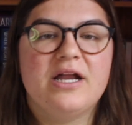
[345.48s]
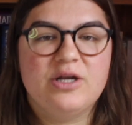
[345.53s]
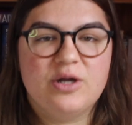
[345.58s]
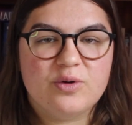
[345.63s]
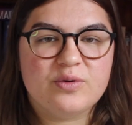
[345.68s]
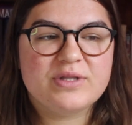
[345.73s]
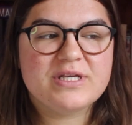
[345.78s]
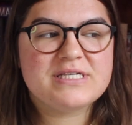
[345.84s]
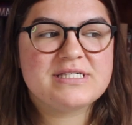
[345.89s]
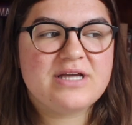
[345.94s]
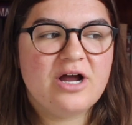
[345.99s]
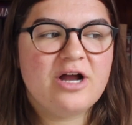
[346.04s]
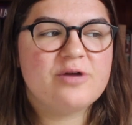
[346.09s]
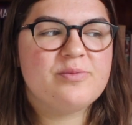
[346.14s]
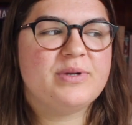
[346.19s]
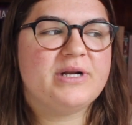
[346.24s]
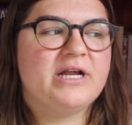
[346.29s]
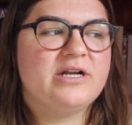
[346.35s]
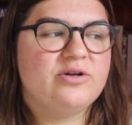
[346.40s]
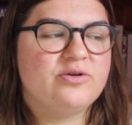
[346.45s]
I know this
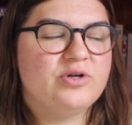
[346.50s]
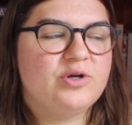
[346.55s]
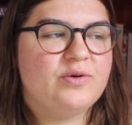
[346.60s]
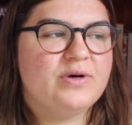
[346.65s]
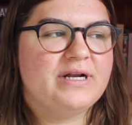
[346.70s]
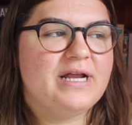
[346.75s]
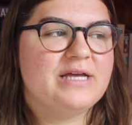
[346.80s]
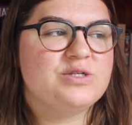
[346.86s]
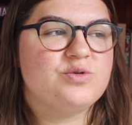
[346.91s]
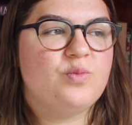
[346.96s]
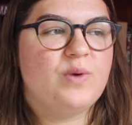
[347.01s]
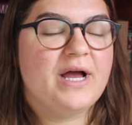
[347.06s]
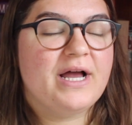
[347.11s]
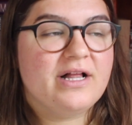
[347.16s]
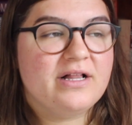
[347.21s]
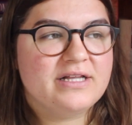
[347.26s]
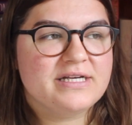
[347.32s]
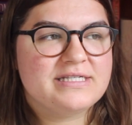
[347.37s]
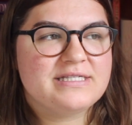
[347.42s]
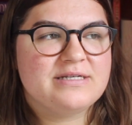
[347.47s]
song, but I don't know it as
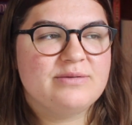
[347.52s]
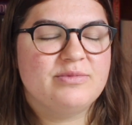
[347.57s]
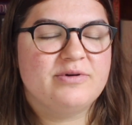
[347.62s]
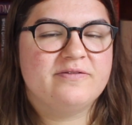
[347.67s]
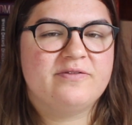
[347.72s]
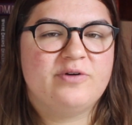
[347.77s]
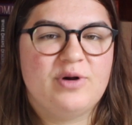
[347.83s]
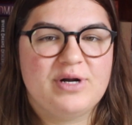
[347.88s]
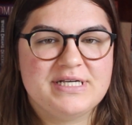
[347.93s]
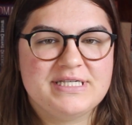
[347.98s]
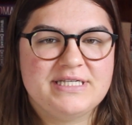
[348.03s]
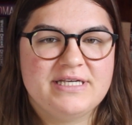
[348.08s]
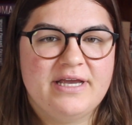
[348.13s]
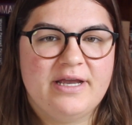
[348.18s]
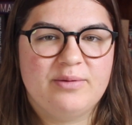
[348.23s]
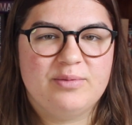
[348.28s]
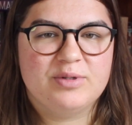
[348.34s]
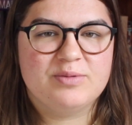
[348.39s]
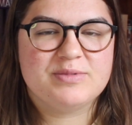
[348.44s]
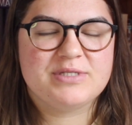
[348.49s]
well as some of Gracie
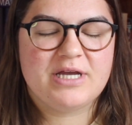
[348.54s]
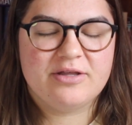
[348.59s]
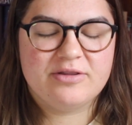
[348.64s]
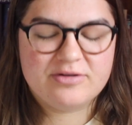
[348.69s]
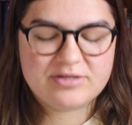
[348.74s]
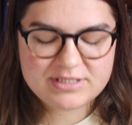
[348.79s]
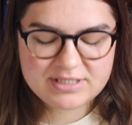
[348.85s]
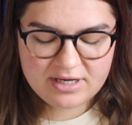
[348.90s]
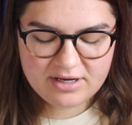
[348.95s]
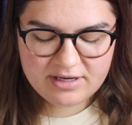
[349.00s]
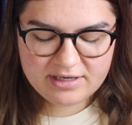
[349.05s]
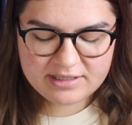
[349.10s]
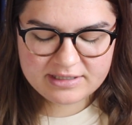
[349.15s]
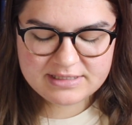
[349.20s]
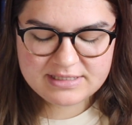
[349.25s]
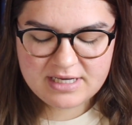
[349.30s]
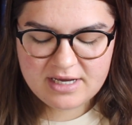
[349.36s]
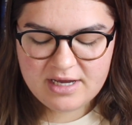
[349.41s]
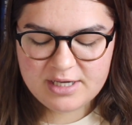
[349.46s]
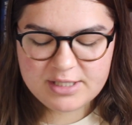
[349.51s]
Abrams' other
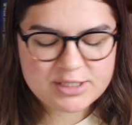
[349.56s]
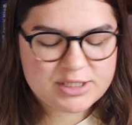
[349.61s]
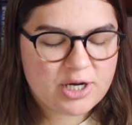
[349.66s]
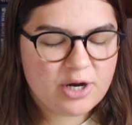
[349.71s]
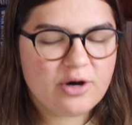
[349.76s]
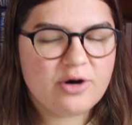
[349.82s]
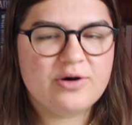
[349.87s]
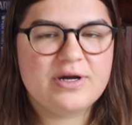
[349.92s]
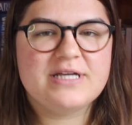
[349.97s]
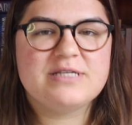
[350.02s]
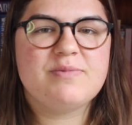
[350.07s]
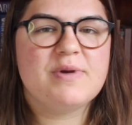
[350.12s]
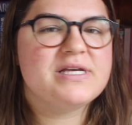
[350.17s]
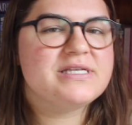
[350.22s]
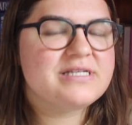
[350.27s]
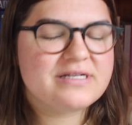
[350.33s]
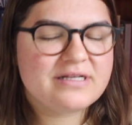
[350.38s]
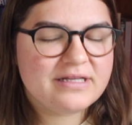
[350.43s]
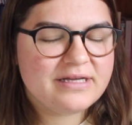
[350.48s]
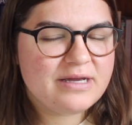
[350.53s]
songs. So it's
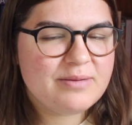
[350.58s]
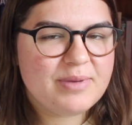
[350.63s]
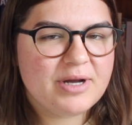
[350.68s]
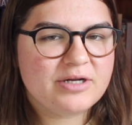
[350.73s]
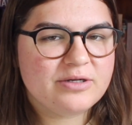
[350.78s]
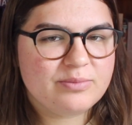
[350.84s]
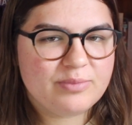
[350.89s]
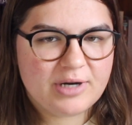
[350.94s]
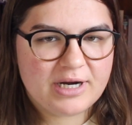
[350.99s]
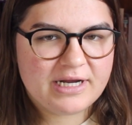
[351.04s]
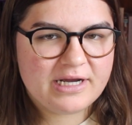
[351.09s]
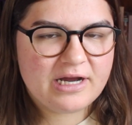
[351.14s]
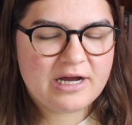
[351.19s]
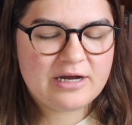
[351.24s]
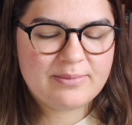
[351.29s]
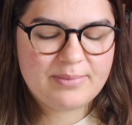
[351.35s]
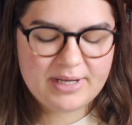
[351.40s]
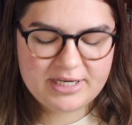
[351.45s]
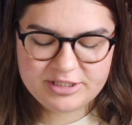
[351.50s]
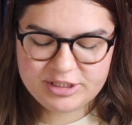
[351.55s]
basically about a
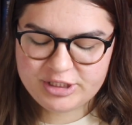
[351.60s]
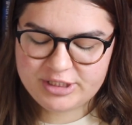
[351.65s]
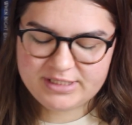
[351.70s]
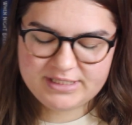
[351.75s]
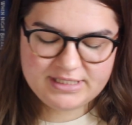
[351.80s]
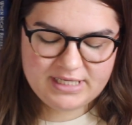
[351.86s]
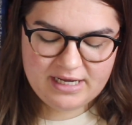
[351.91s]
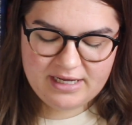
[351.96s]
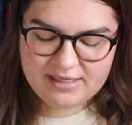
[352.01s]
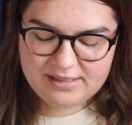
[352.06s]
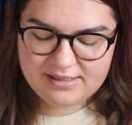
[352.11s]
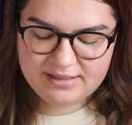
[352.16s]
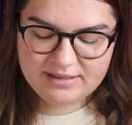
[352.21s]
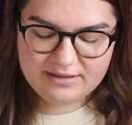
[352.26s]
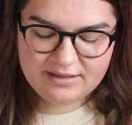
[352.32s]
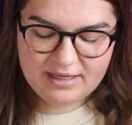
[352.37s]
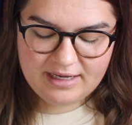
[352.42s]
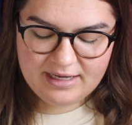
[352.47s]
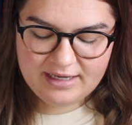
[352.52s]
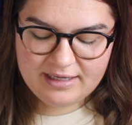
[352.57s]
breakup and she's saying
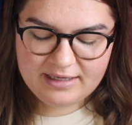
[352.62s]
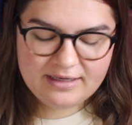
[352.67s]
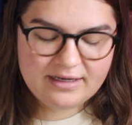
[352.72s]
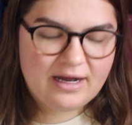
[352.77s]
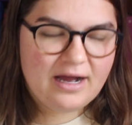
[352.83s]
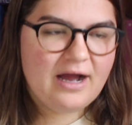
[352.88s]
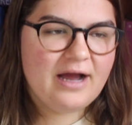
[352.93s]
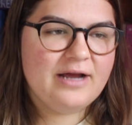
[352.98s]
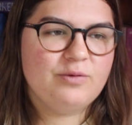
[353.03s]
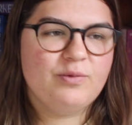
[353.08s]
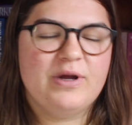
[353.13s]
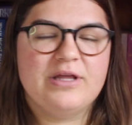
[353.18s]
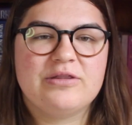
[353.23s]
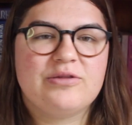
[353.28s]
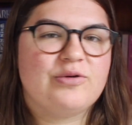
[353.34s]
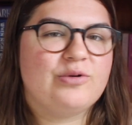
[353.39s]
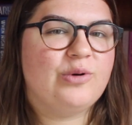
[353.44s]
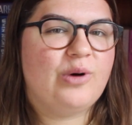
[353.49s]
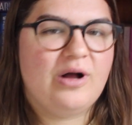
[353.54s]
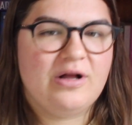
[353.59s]
like, I went
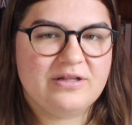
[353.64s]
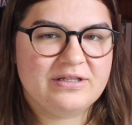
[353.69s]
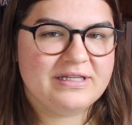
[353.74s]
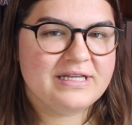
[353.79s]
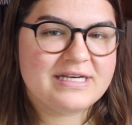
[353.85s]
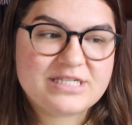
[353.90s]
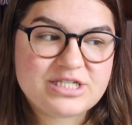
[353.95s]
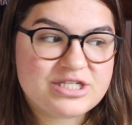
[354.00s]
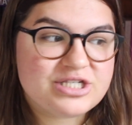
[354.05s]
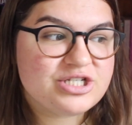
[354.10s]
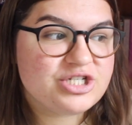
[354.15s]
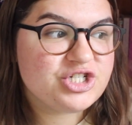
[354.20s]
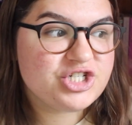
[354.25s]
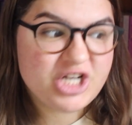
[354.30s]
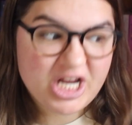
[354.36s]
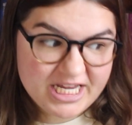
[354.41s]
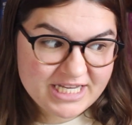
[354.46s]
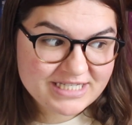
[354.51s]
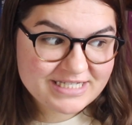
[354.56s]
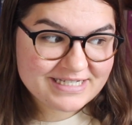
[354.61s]
through all this
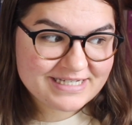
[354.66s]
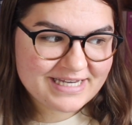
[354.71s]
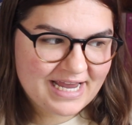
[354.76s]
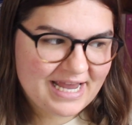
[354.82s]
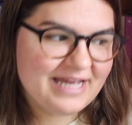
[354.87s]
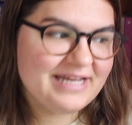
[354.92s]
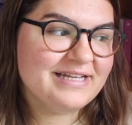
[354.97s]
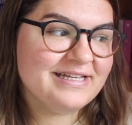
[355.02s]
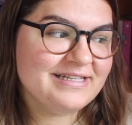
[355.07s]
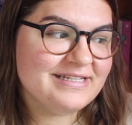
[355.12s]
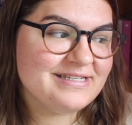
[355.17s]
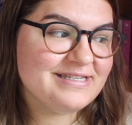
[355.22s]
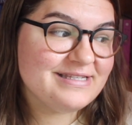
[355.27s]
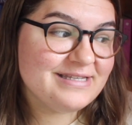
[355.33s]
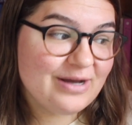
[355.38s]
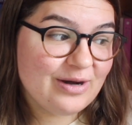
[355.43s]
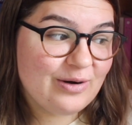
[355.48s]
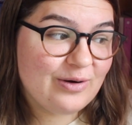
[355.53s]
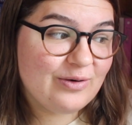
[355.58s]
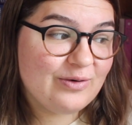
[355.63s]
shit and
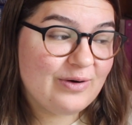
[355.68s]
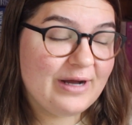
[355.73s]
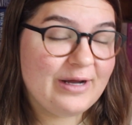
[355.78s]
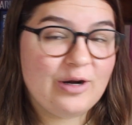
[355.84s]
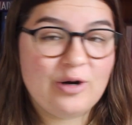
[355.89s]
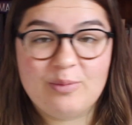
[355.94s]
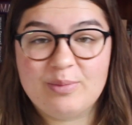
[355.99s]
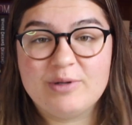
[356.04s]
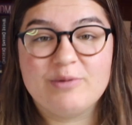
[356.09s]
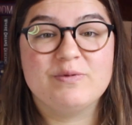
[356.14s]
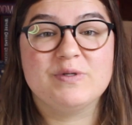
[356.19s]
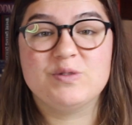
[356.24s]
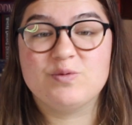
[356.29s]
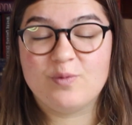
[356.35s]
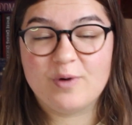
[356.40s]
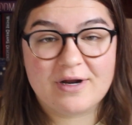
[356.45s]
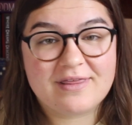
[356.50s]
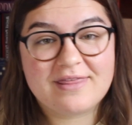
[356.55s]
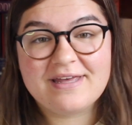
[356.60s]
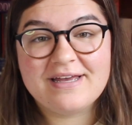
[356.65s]
so I hope it was
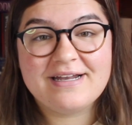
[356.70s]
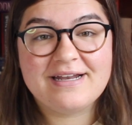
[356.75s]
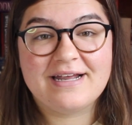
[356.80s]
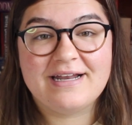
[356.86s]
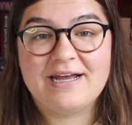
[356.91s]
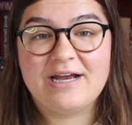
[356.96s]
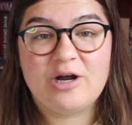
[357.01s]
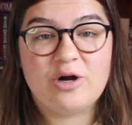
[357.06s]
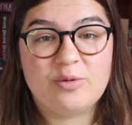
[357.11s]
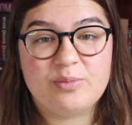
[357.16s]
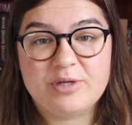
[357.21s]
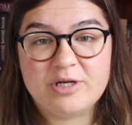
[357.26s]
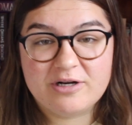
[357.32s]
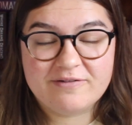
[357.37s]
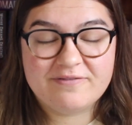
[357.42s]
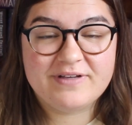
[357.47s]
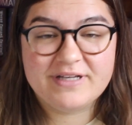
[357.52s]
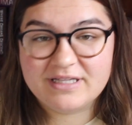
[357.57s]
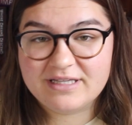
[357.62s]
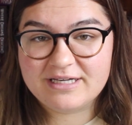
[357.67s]
worth it and I hope you're
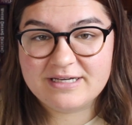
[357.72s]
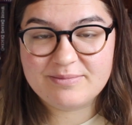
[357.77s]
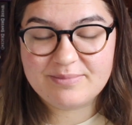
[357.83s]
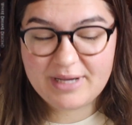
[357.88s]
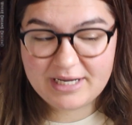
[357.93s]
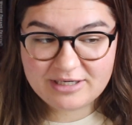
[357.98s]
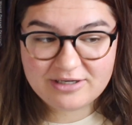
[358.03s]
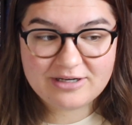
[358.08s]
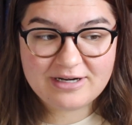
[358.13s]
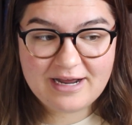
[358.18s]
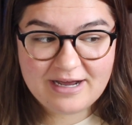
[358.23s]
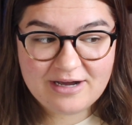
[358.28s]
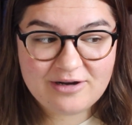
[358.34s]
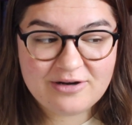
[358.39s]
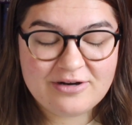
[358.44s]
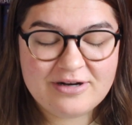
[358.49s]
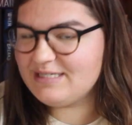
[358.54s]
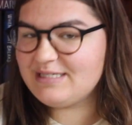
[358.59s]
feeling better now.